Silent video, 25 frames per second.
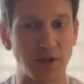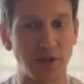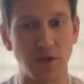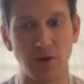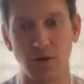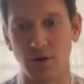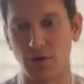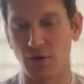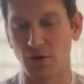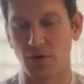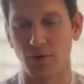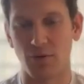so
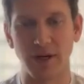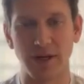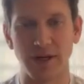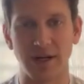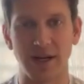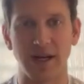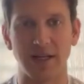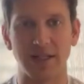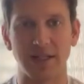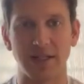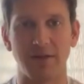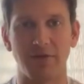you could create
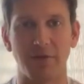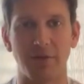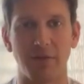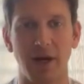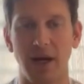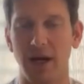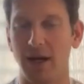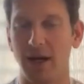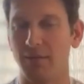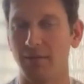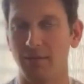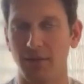an asset
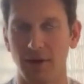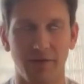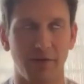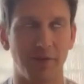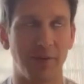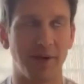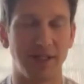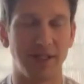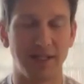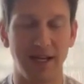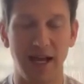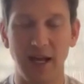
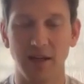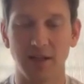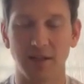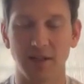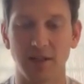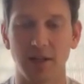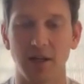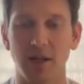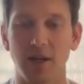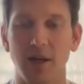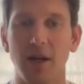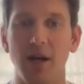from a
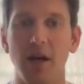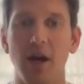text,